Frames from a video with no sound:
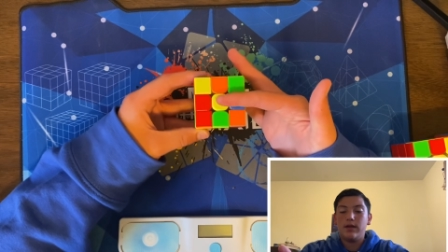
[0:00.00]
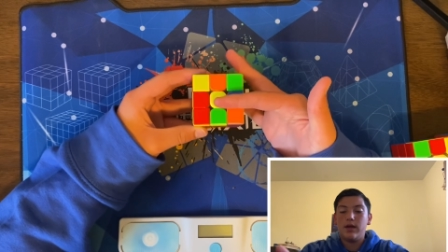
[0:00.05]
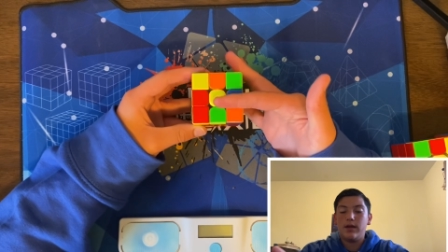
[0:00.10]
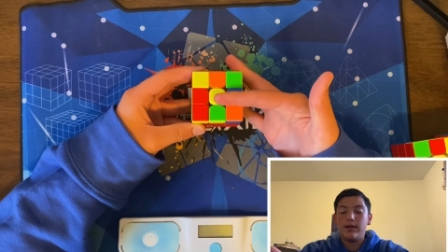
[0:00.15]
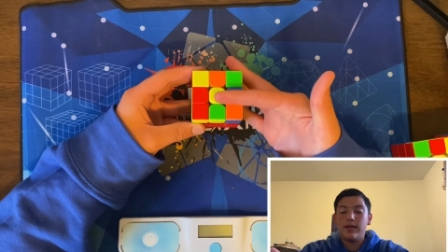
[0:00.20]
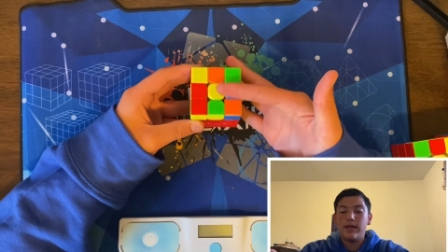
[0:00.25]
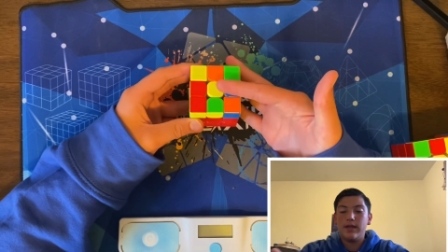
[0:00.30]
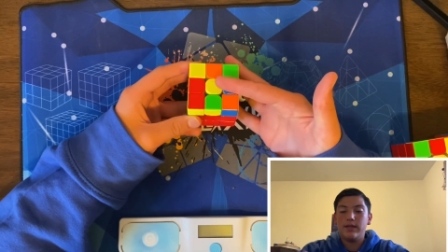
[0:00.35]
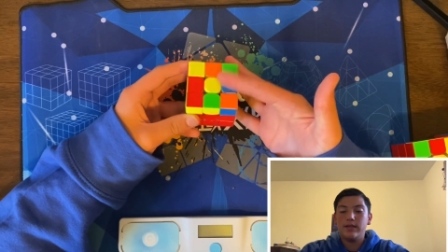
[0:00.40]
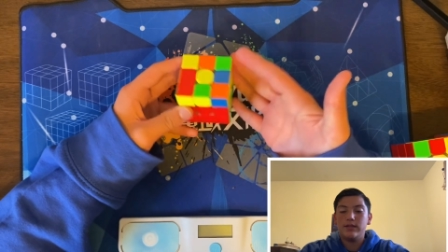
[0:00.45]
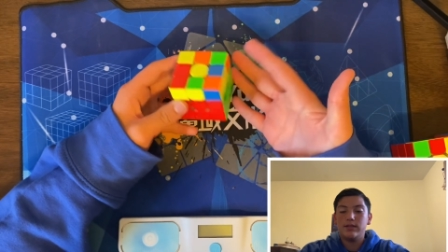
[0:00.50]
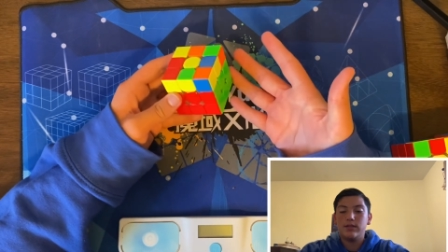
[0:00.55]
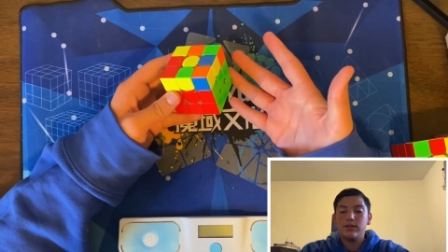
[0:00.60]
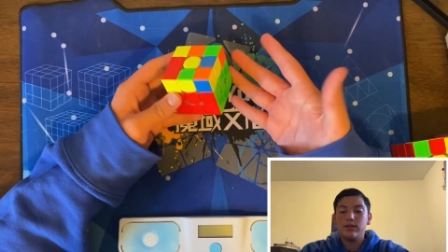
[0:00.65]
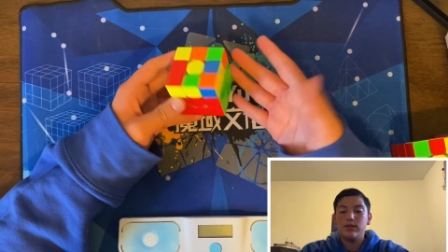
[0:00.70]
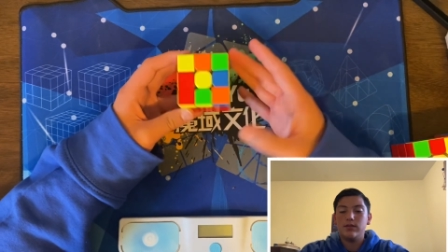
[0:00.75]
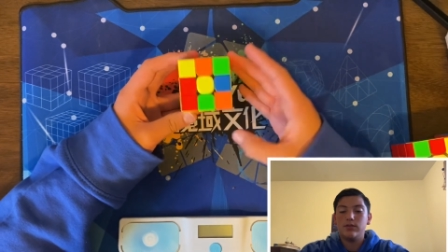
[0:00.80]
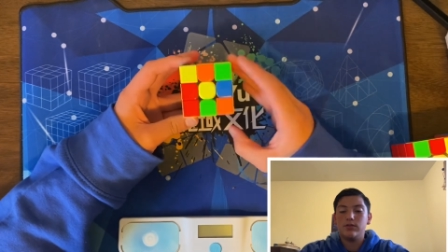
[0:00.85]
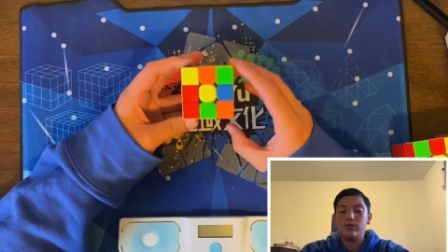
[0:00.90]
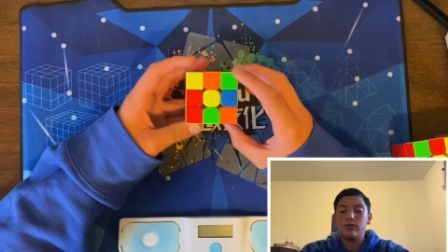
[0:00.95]
a dot
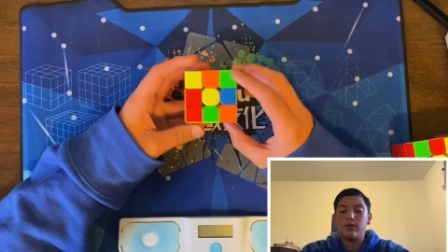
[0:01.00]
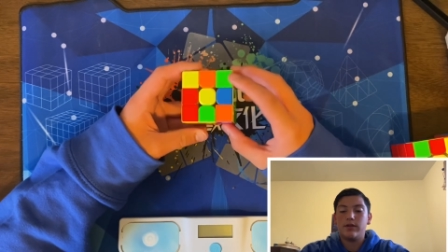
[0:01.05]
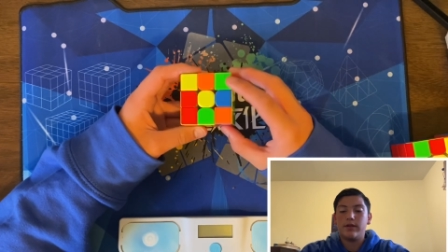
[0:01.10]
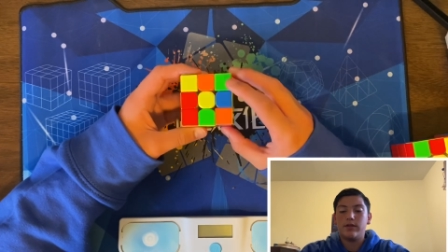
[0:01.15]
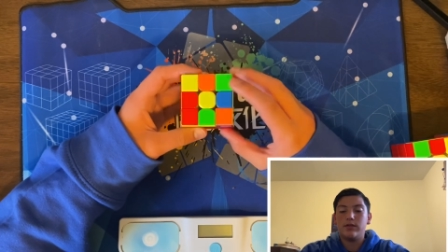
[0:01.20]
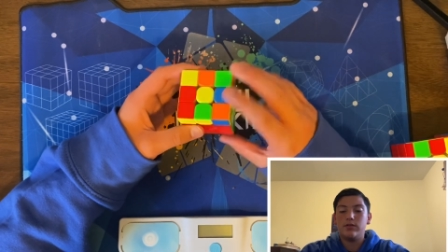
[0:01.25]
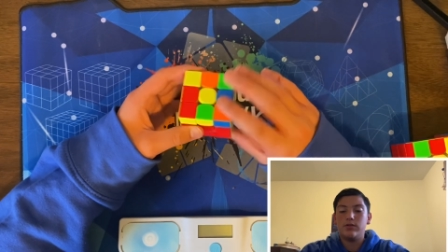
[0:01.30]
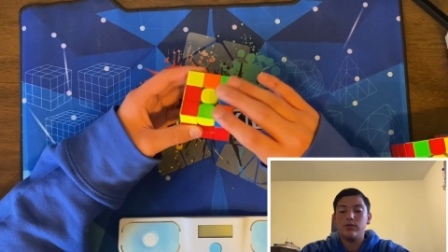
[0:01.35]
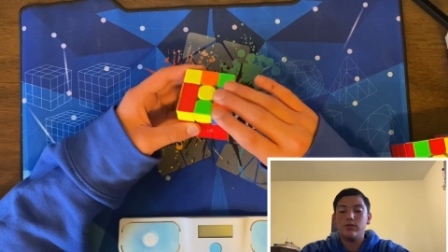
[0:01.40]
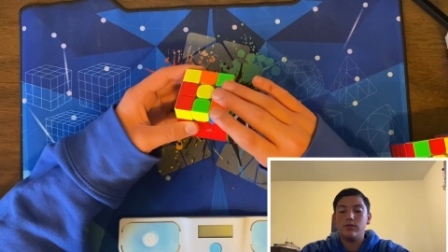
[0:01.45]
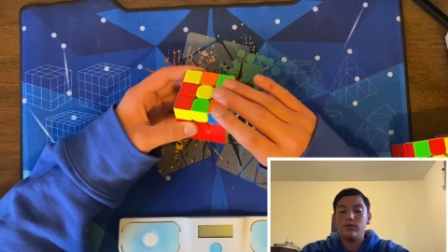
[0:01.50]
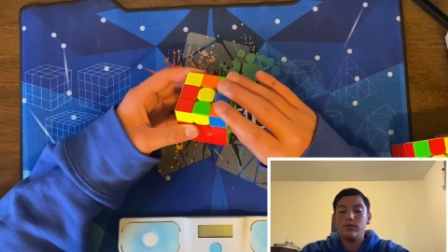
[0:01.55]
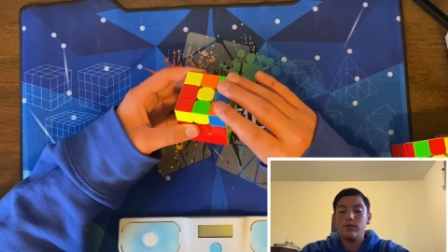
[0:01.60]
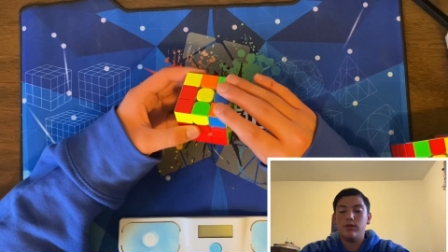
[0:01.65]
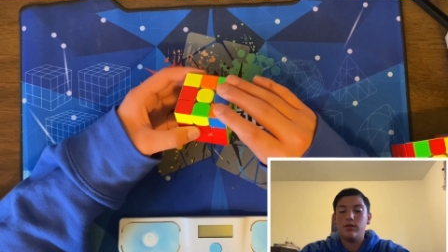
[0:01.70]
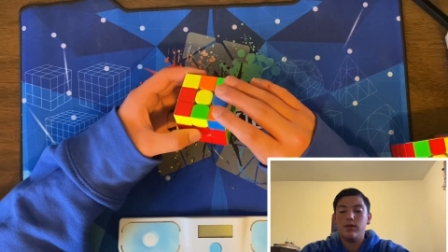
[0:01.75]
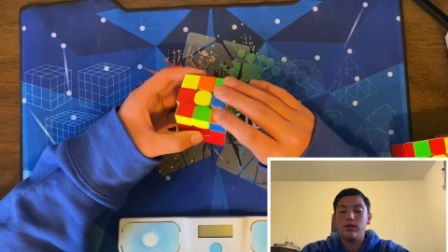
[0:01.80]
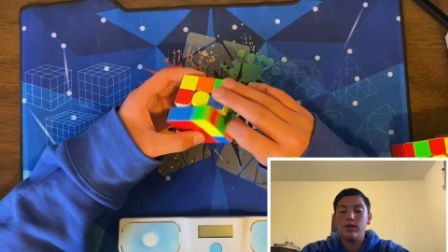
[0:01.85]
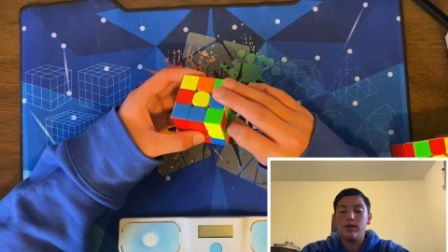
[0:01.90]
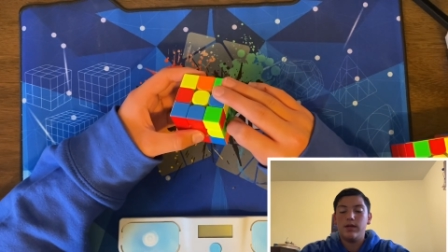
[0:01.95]
case, so I can
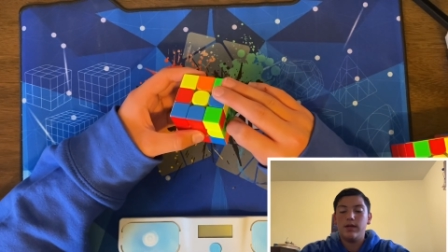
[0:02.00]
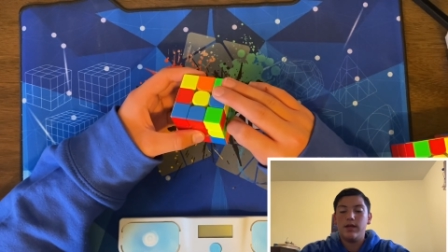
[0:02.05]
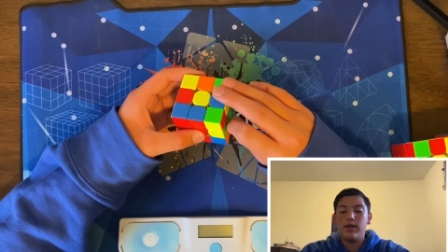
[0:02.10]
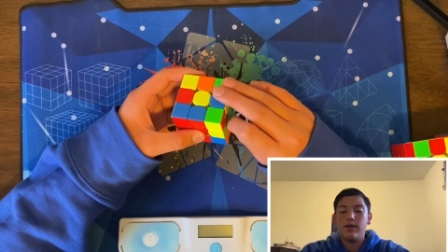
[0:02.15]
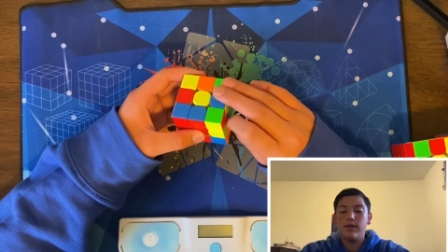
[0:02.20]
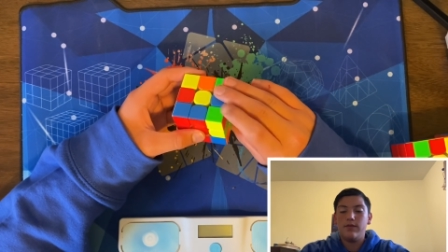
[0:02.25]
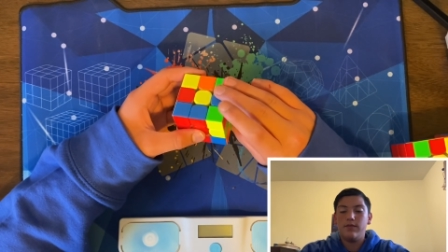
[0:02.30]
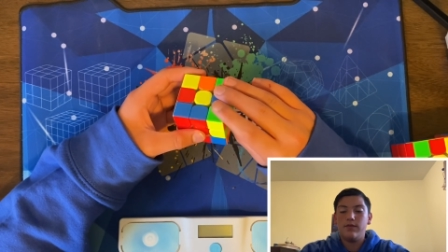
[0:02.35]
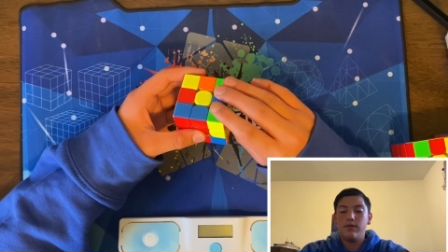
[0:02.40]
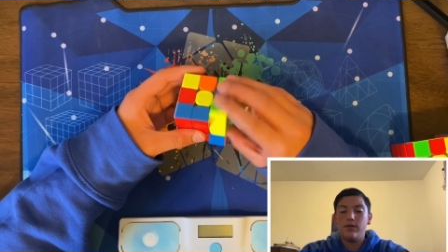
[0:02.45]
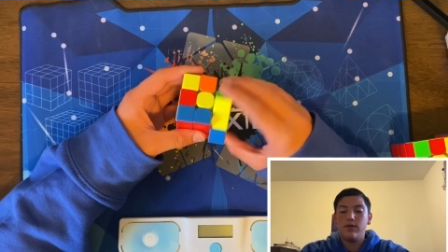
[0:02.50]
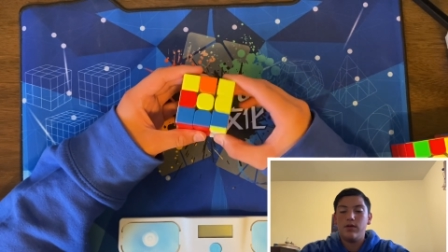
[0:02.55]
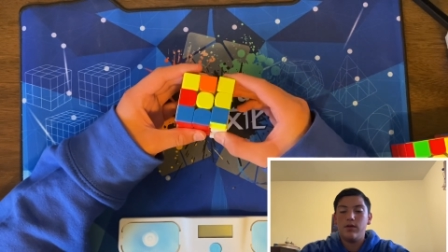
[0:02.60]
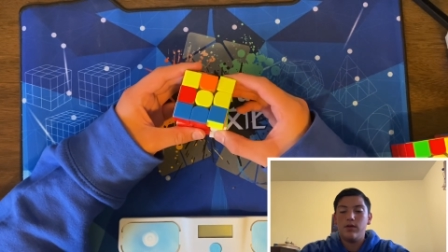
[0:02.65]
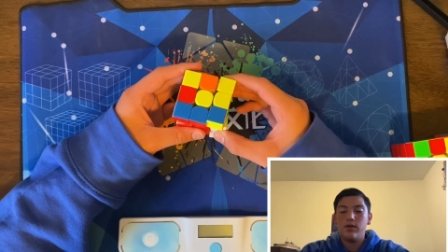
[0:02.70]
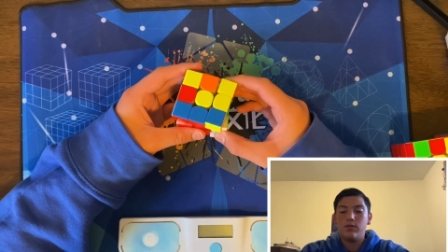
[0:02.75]
do an F,